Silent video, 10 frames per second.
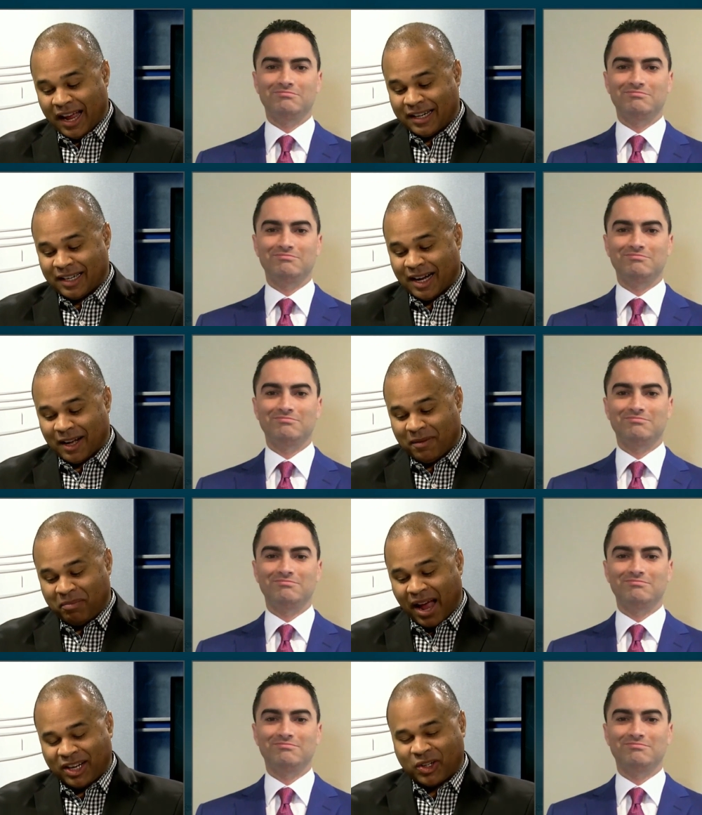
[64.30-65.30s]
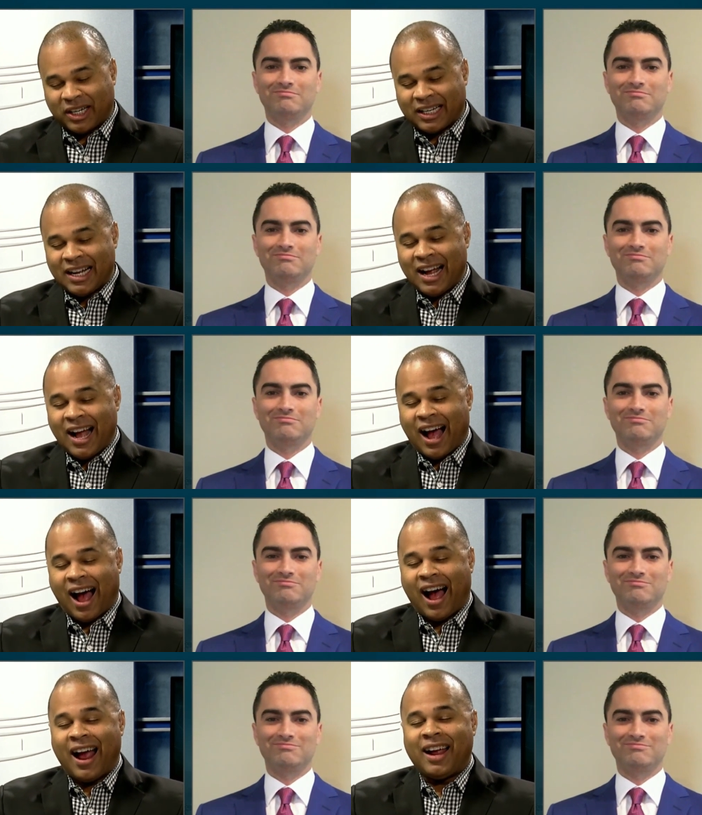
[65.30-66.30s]
Speaker 1: And uh, Patrick,
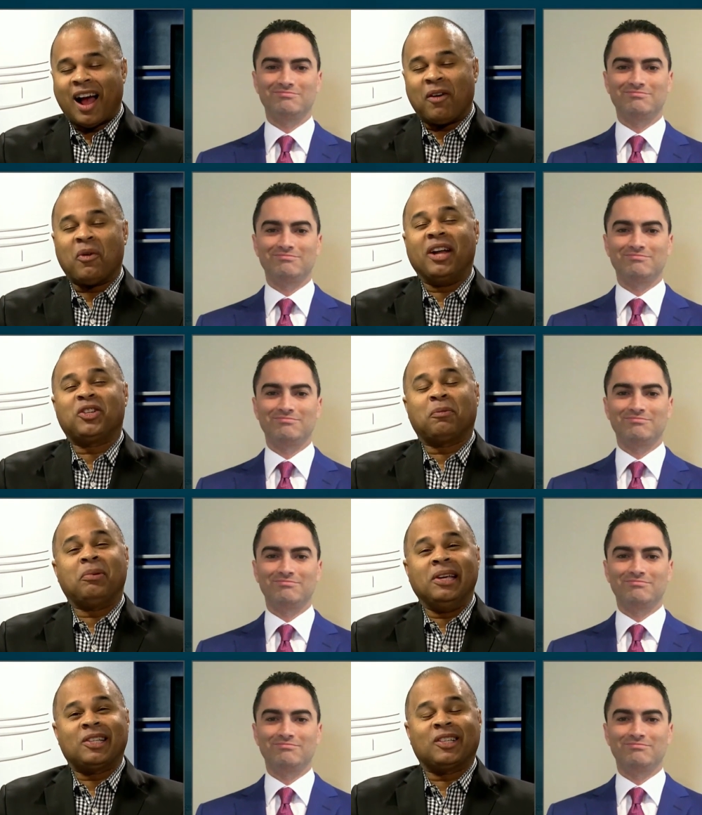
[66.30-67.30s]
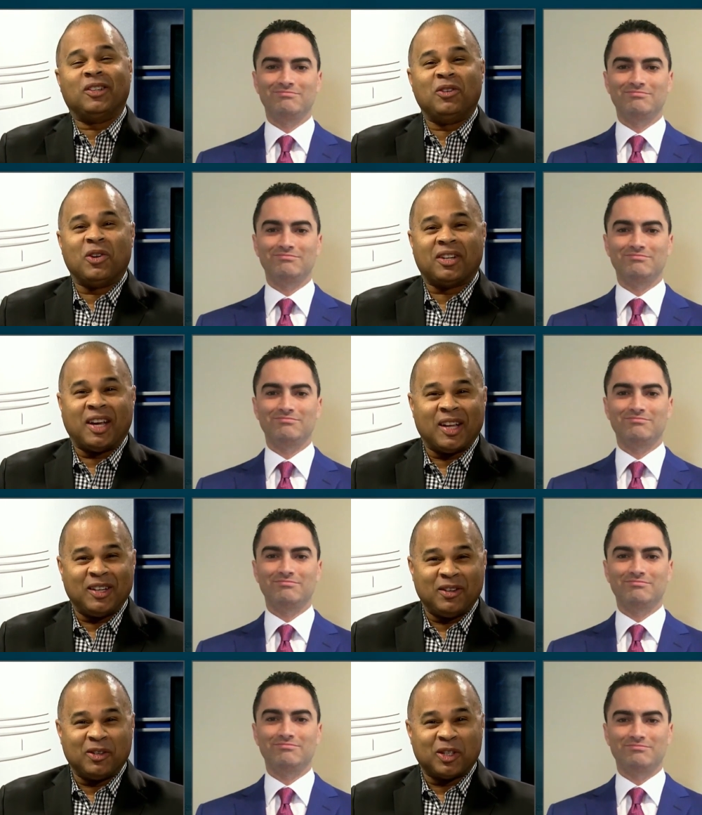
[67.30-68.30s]
I, I read your piece in the New York
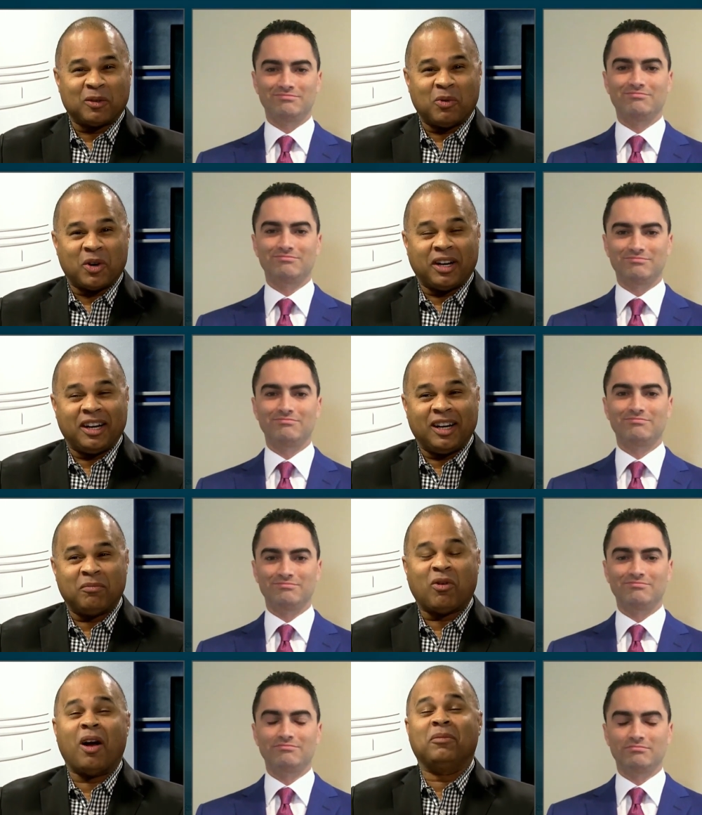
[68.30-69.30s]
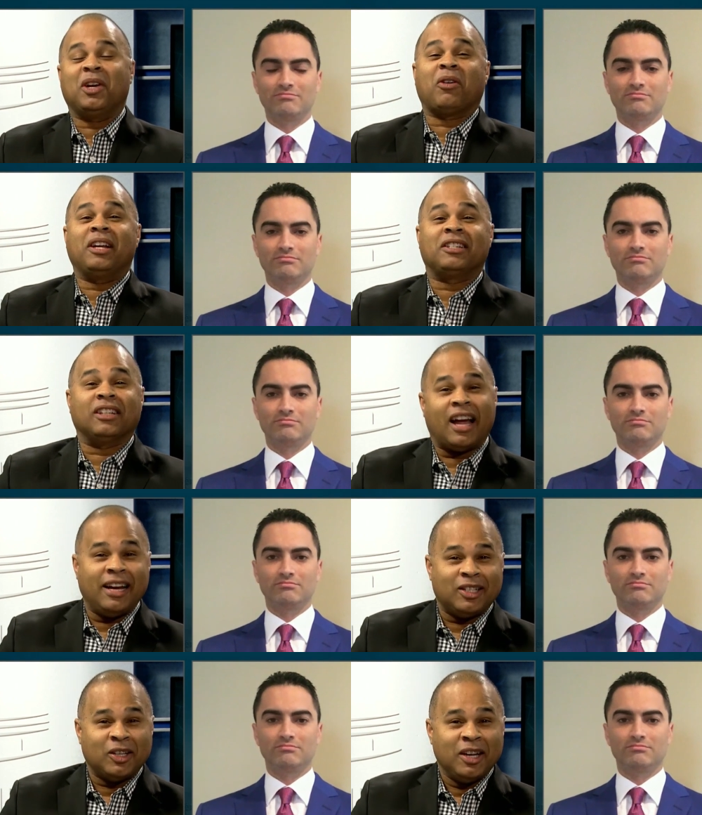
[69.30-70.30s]
Daily News this morning, and it brought me great
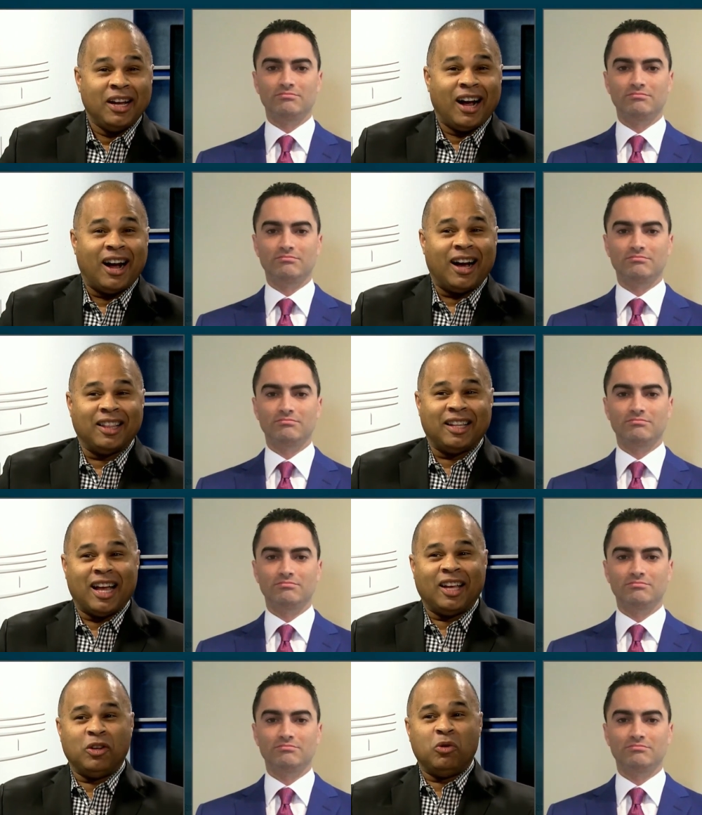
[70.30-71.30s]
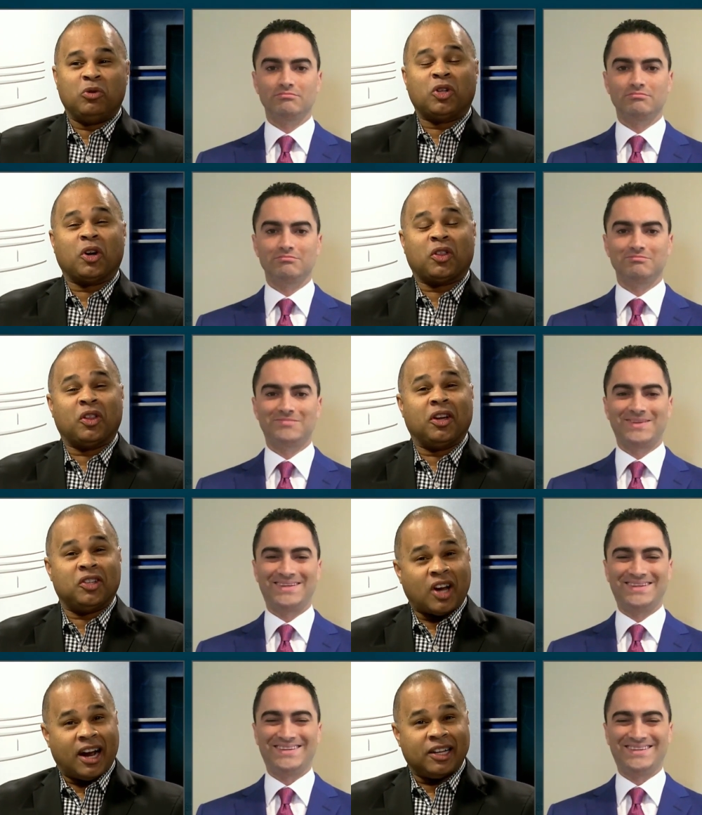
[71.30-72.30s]
delight uh, that, that you took the
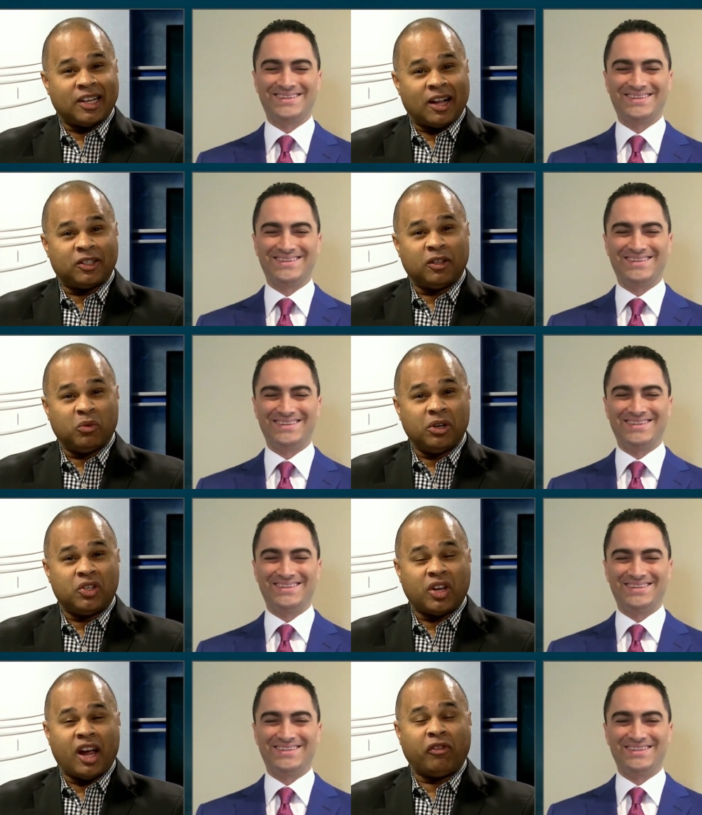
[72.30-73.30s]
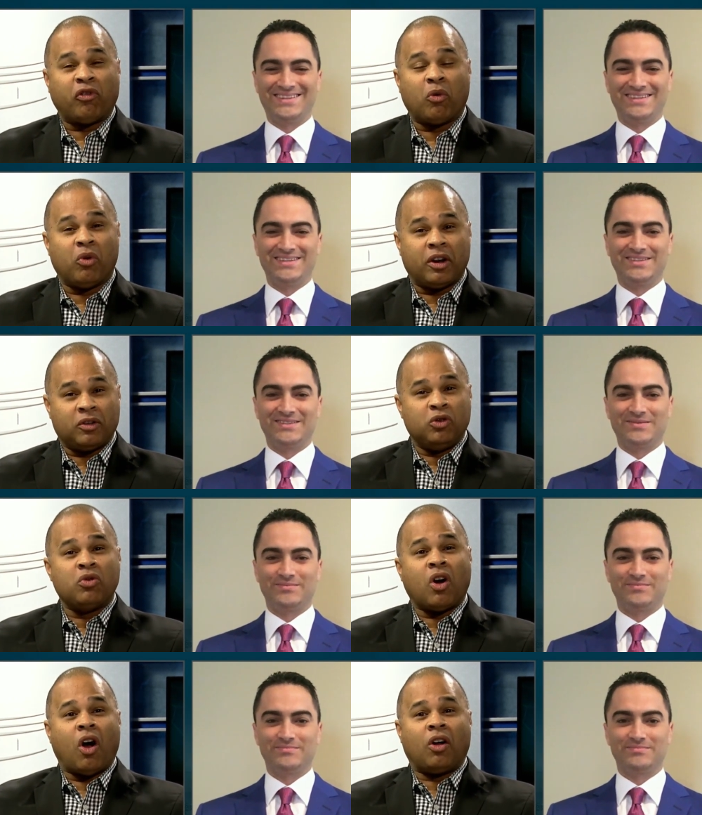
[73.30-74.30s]
Giants out to the woodshed for what you
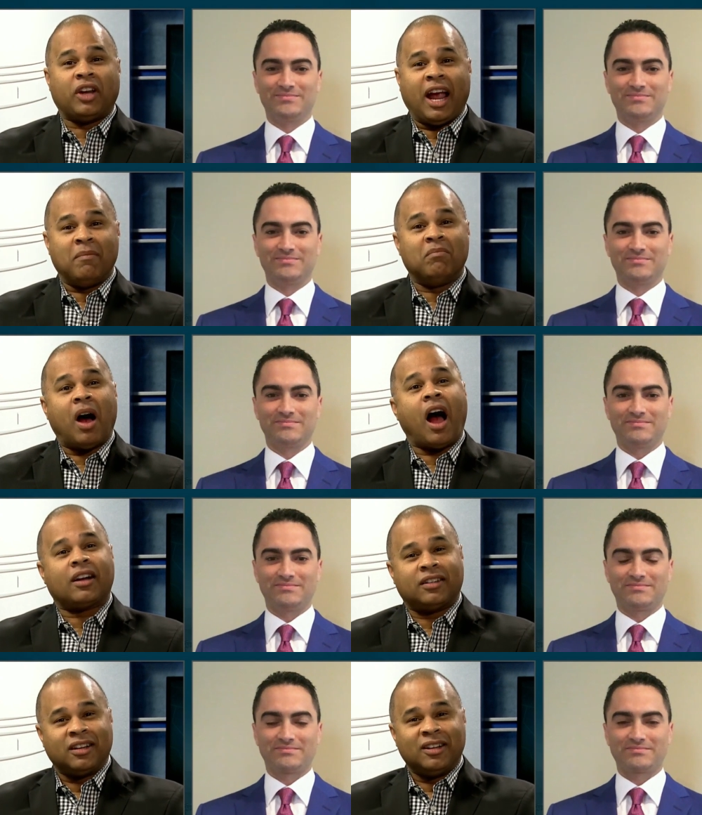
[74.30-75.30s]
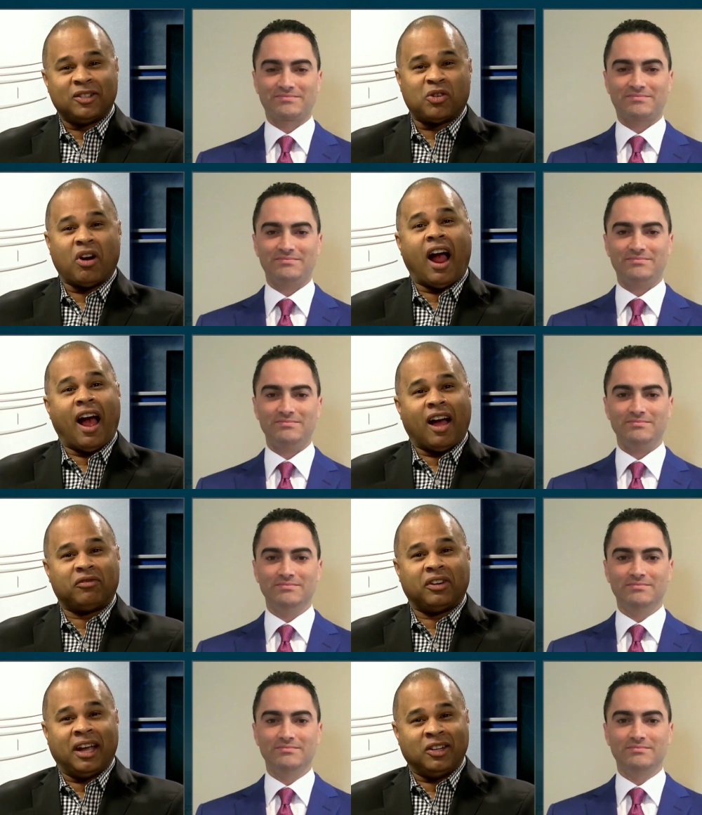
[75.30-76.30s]
called a mocked
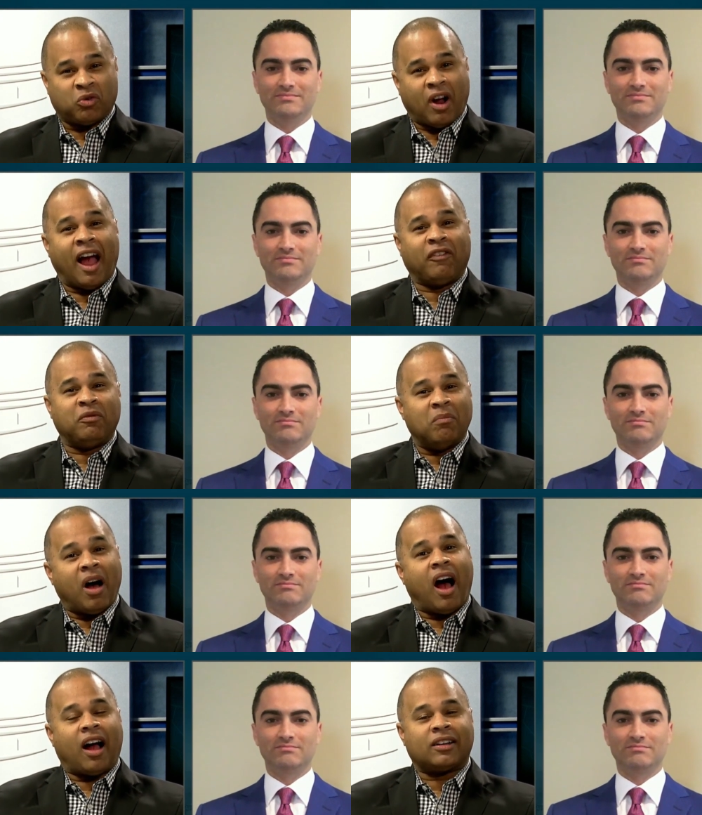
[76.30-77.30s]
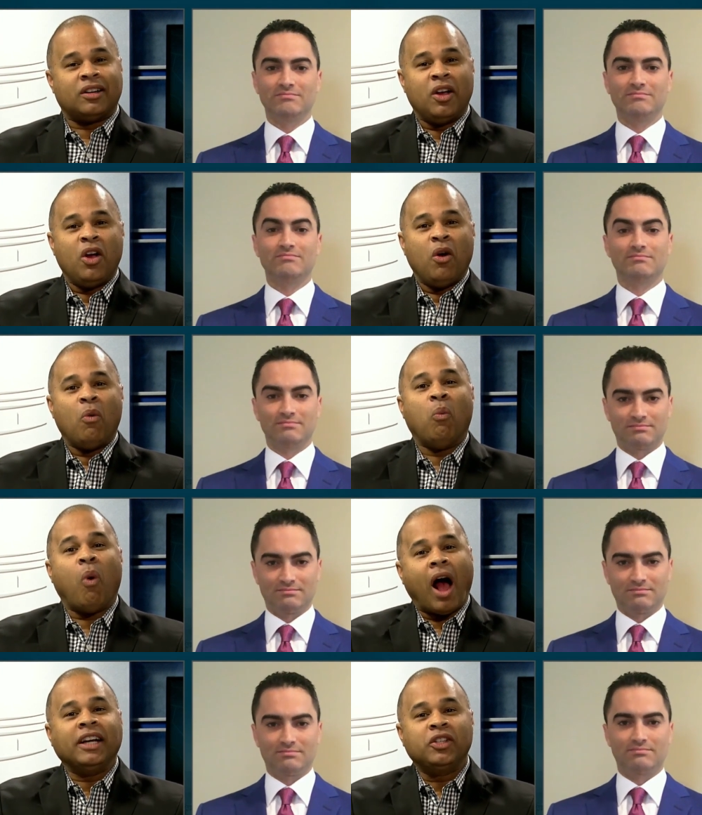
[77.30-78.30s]
draft, a draft mocked.
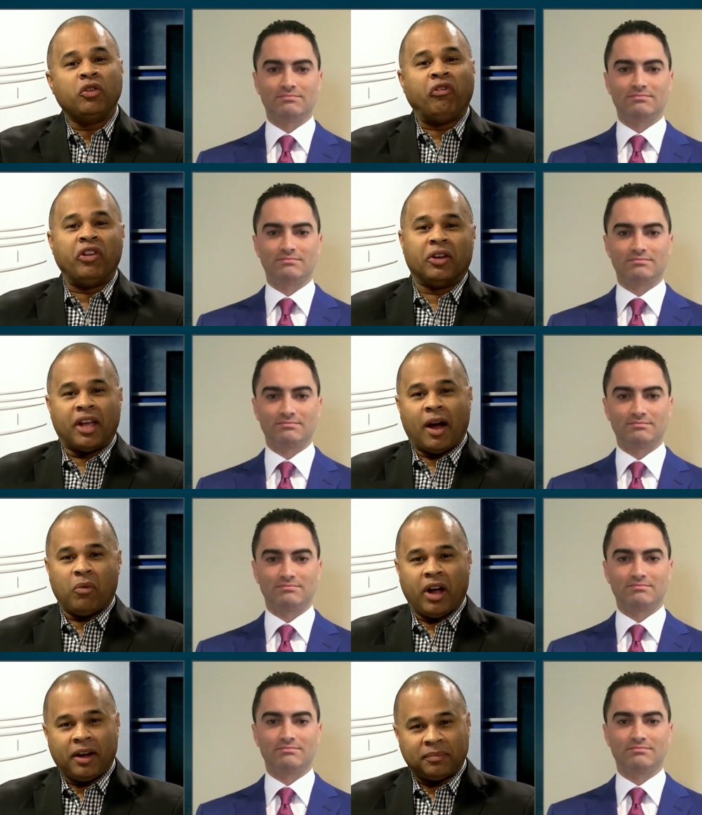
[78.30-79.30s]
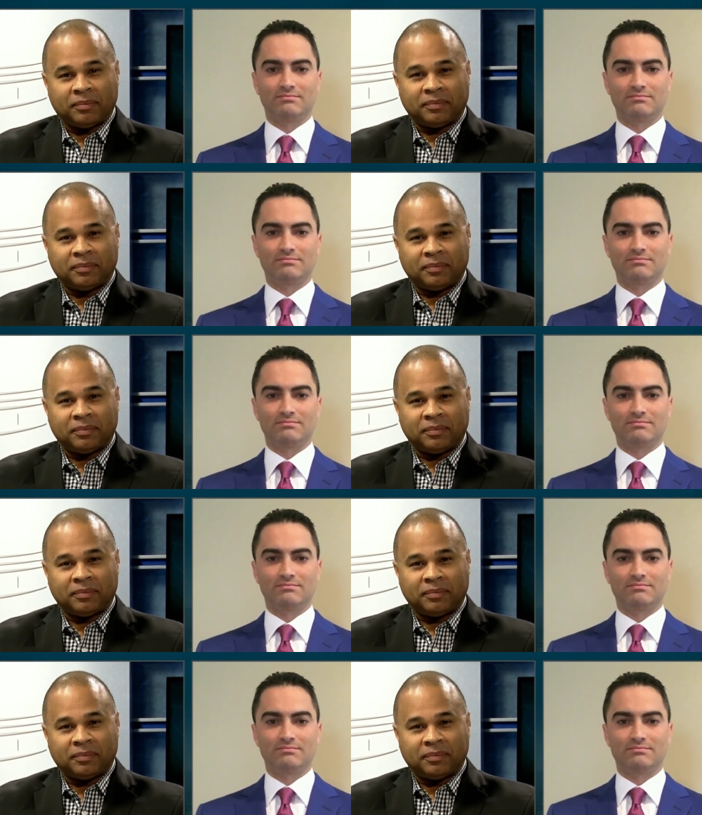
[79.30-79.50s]
Why did you feel that way?